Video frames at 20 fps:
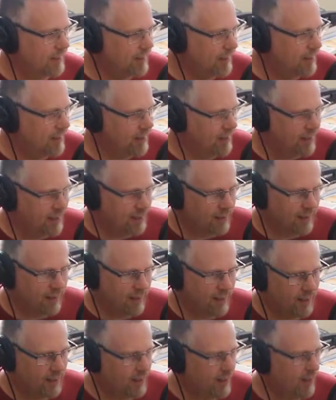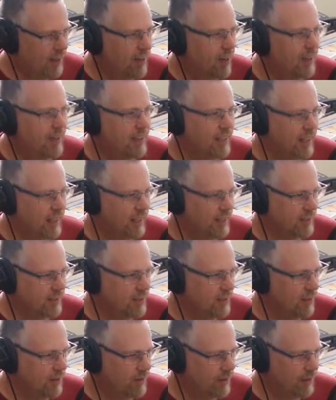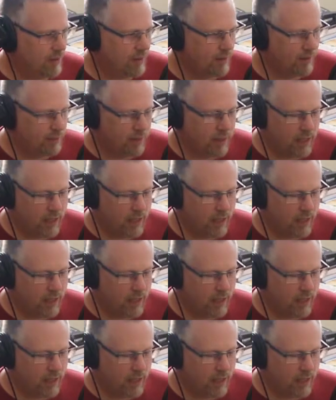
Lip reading: Yeah, I've never heard the term baud before.